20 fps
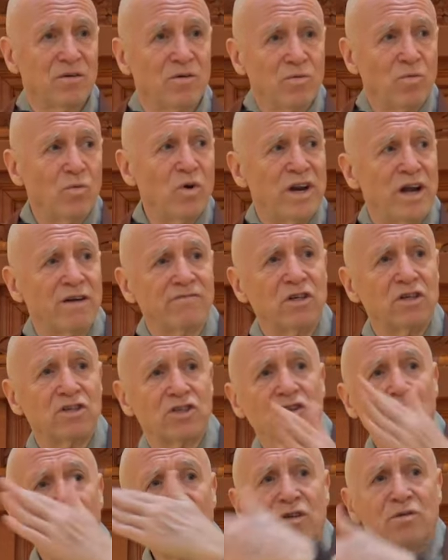whatever
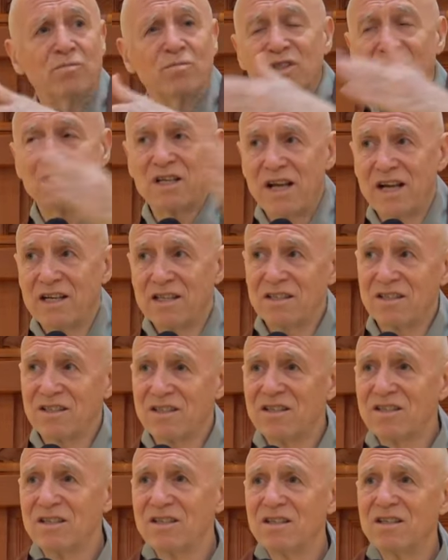
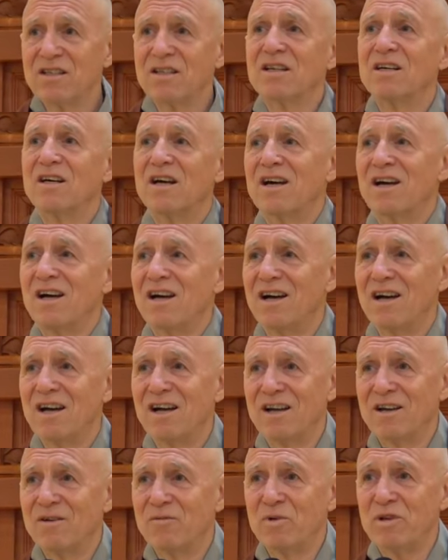circumstance
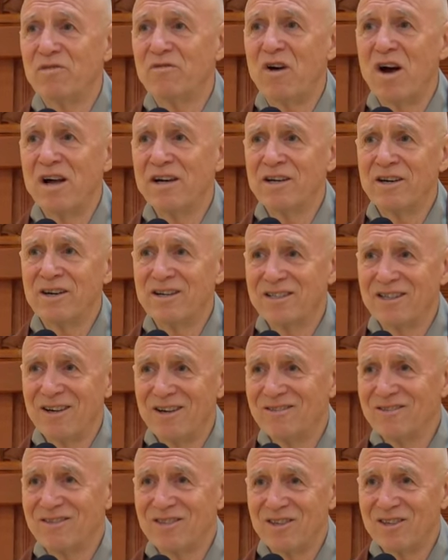we find
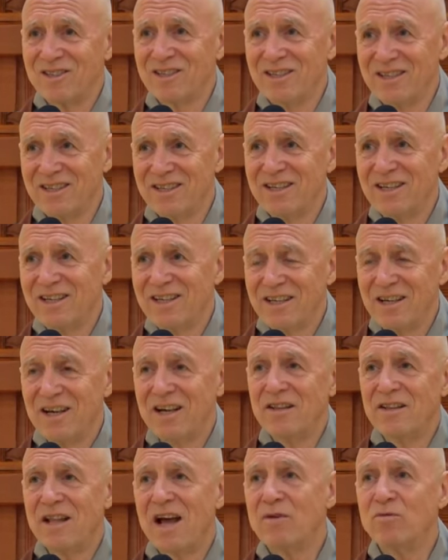ourselves in.
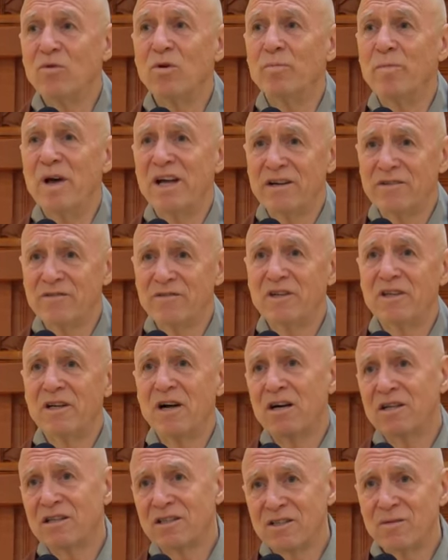And that will benefit
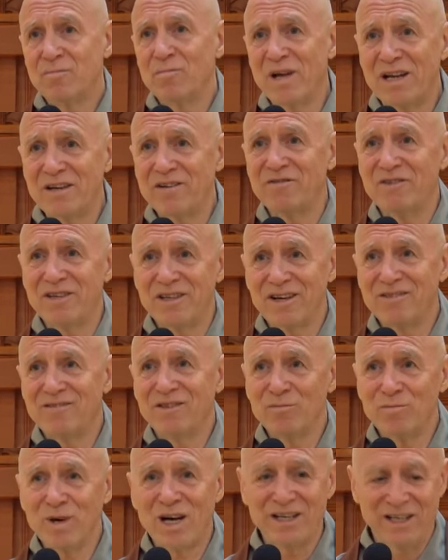us and benefit
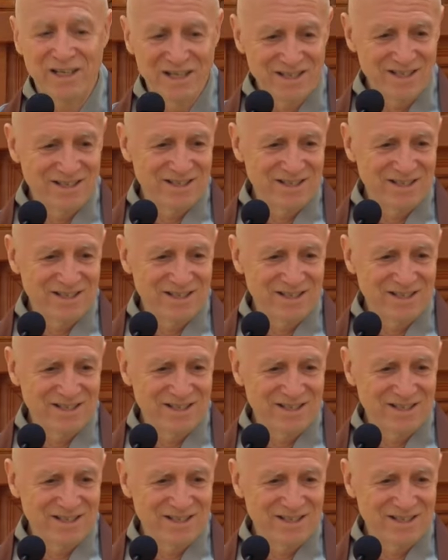everybody.